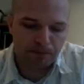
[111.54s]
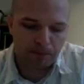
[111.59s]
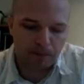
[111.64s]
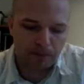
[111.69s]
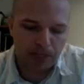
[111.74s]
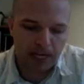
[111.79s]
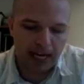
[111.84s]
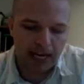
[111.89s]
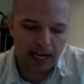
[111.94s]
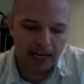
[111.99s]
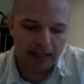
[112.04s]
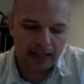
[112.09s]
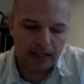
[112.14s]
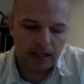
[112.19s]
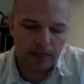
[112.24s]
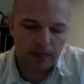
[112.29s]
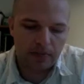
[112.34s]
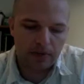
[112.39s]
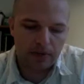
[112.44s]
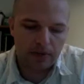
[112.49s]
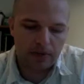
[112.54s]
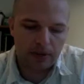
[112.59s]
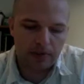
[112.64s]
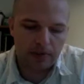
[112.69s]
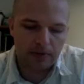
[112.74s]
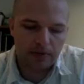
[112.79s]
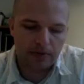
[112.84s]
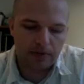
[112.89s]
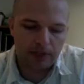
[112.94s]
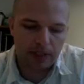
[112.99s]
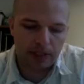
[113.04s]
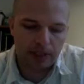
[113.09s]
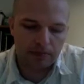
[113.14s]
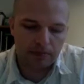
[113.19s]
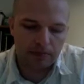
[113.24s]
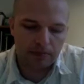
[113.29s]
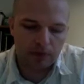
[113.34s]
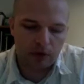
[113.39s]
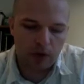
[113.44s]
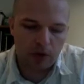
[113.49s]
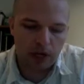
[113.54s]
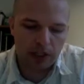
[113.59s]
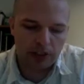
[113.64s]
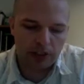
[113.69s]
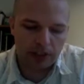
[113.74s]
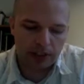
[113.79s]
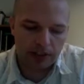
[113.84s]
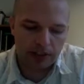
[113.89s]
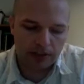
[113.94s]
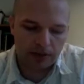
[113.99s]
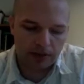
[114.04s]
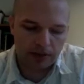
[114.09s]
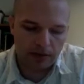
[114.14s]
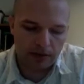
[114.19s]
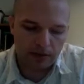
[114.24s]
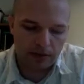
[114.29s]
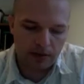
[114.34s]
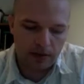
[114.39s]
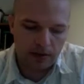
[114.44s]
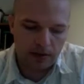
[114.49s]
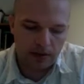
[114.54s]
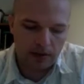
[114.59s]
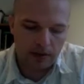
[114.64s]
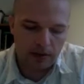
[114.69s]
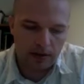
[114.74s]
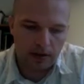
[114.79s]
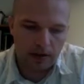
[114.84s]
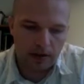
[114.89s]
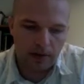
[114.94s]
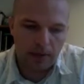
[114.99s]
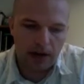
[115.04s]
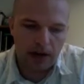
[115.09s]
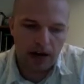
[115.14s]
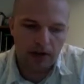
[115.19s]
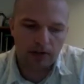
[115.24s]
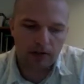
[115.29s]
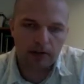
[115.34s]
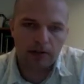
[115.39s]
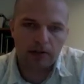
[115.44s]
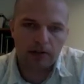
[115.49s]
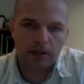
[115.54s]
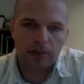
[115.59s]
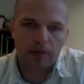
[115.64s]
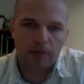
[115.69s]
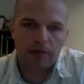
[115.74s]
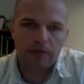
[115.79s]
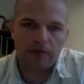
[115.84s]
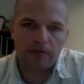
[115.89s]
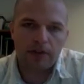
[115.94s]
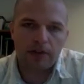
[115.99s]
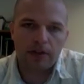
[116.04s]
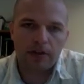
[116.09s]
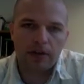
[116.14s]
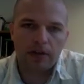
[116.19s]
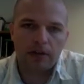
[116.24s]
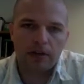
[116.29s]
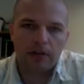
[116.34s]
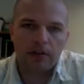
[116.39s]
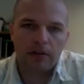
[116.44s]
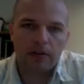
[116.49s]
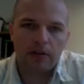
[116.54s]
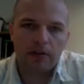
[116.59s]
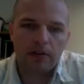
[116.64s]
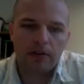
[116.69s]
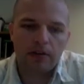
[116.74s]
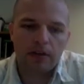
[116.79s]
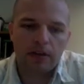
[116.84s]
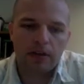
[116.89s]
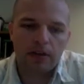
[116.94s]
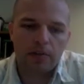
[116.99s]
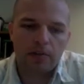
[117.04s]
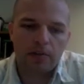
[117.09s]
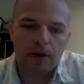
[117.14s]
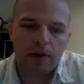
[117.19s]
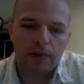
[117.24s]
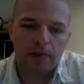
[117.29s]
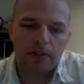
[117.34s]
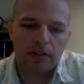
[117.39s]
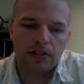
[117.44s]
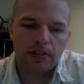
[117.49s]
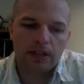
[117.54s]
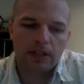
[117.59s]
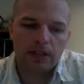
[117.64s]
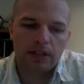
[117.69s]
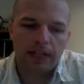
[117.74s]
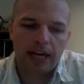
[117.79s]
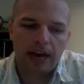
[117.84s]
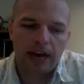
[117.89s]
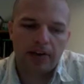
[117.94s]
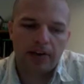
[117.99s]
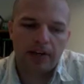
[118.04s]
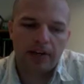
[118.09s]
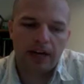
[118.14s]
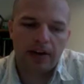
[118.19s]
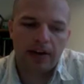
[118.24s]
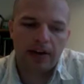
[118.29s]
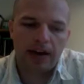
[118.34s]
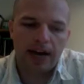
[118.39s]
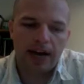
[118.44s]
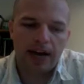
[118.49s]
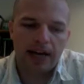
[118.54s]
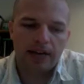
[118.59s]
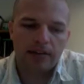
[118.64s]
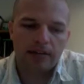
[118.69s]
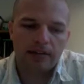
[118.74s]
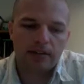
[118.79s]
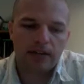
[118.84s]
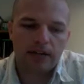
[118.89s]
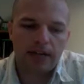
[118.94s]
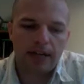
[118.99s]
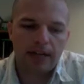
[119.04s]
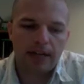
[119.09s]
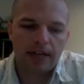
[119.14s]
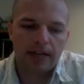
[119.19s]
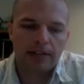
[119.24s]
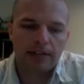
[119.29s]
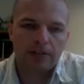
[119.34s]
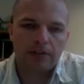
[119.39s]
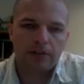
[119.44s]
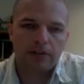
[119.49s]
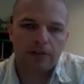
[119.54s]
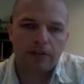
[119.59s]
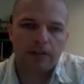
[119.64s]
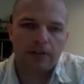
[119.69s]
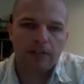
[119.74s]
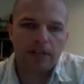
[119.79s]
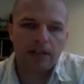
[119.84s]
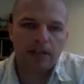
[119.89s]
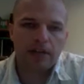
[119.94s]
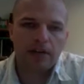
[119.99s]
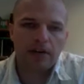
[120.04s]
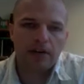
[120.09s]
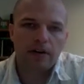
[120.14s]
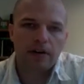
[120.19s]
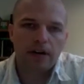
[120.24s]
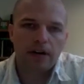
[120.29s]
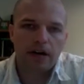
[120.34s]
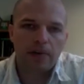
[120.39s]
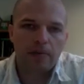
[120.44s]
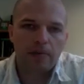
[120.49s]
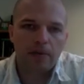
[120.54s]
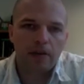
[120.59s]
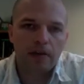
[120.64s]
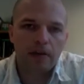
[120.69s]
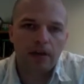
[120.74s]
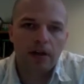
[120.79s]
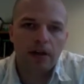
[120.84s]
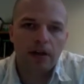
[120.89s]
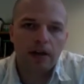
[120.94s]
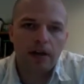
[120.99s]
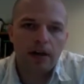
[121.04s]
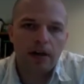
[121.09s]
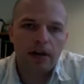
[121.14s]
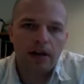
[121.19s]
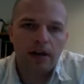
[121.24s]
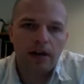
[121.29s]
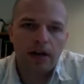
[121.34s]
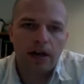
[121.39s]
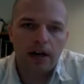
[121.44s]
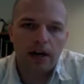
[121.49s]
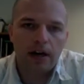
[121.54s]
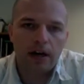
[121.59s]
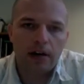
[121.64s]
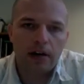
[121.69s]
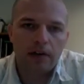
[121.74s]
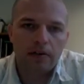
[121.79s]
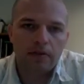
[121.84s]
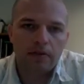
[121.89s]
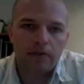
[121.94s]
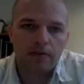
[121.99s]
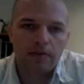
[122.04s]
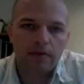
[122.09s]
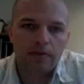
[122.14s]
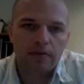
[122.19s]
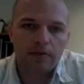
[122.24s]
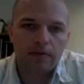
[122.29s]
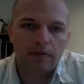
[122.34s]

I had a number of questions about some of the departments that the county now has, and as you can see, there are a couple of